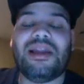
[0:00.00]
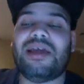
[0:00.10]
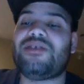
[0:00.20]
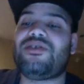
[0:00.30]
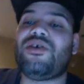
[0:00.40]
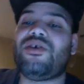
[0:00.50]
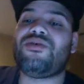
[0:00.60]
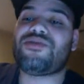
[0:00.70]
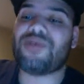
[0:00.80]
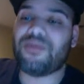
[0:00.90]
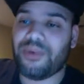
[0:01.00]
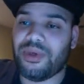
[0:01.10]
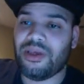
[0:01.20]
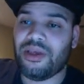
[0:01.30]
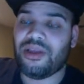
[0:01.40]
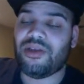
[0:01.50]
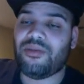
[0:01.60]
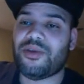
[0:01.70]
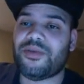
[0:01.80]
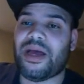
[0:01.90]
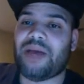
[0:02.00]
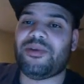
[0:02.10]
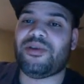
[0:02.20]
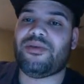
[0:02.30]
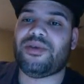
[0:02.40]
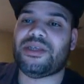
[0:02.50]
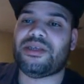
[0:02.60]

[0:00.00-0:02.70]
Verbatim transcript: Like those should be the most popular ones